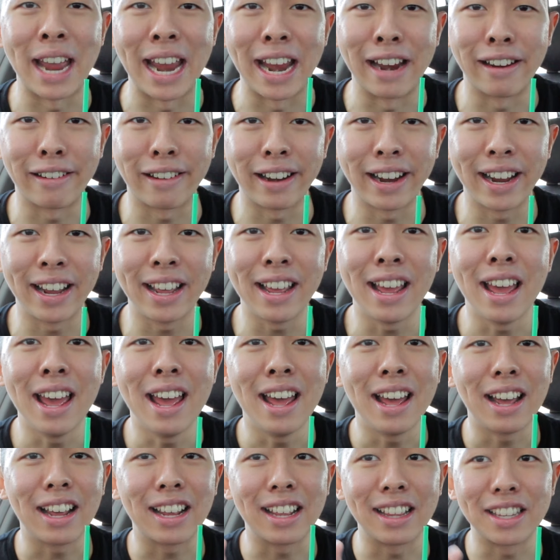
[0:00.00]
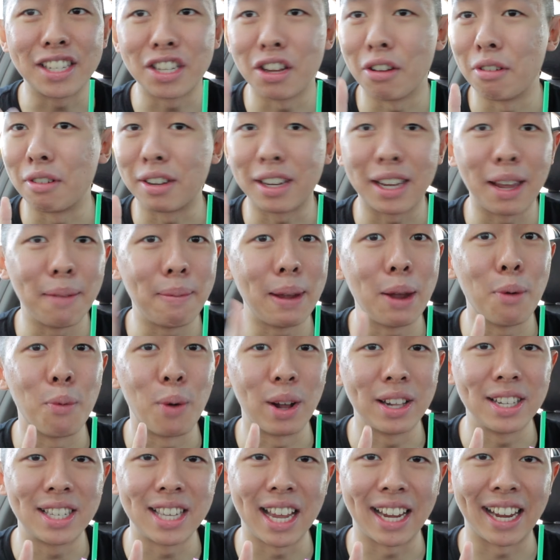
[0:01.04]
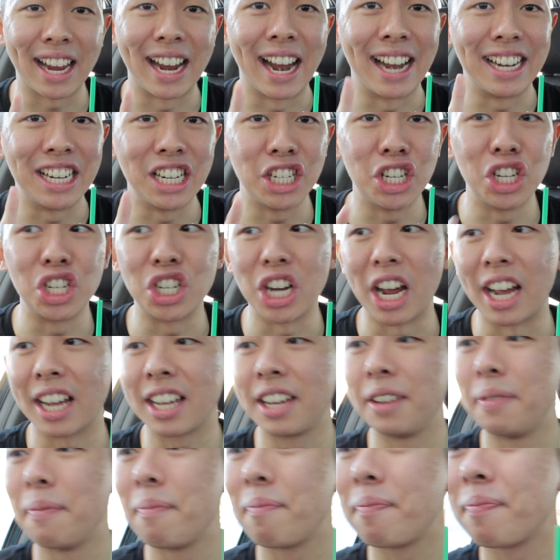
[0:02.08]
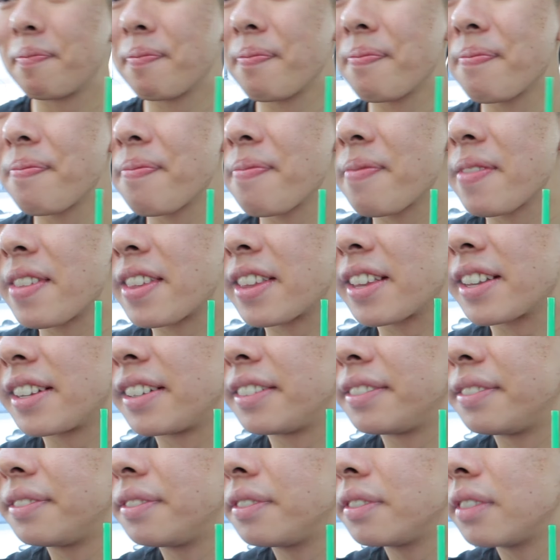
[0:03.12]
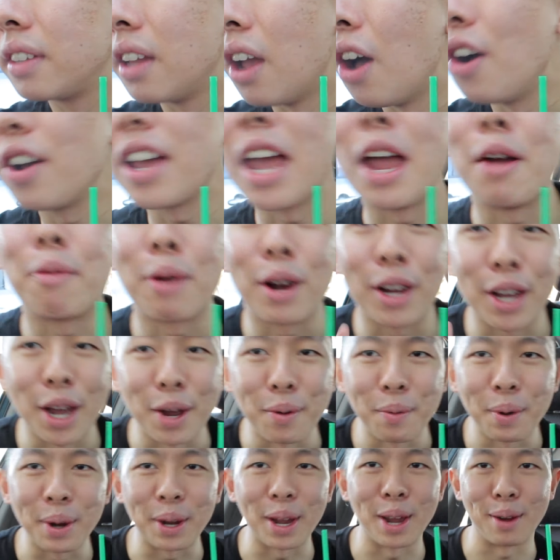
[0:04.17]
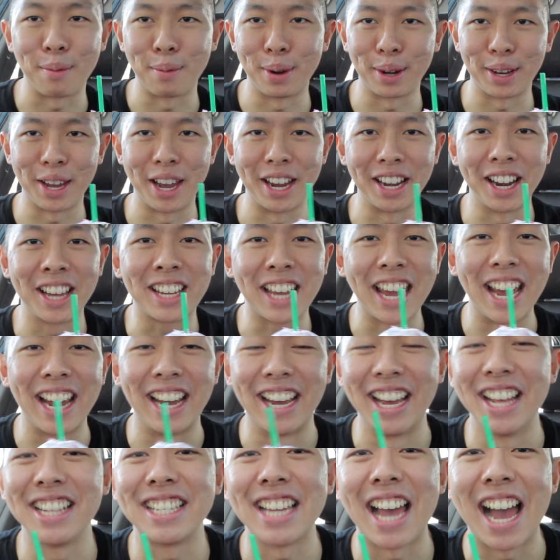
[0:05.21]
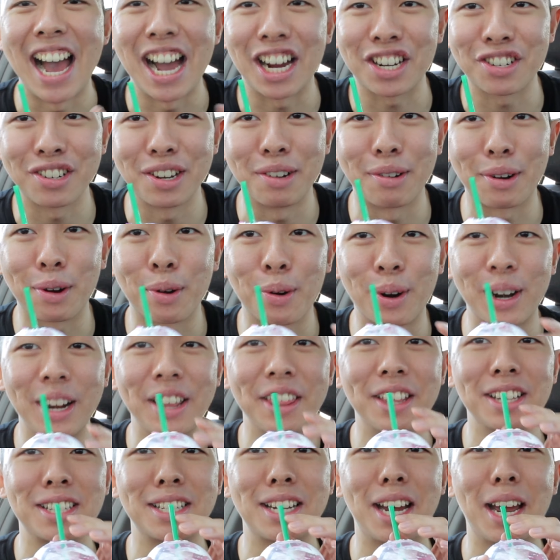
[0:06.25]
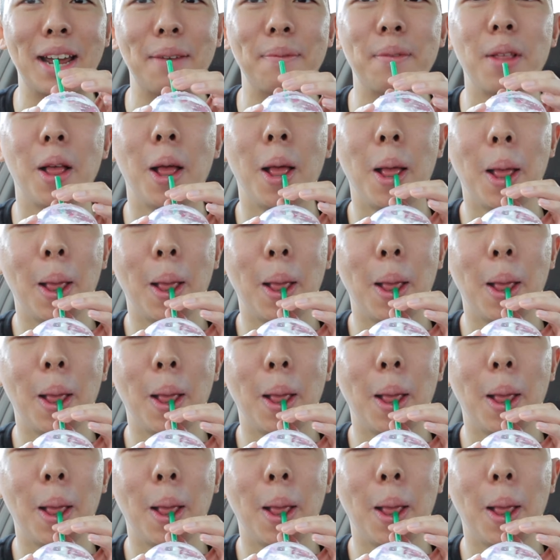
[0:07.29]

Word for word: angry. So give me 1 second, I need to check. Okay, we're good. Okay, it's actually recording this time.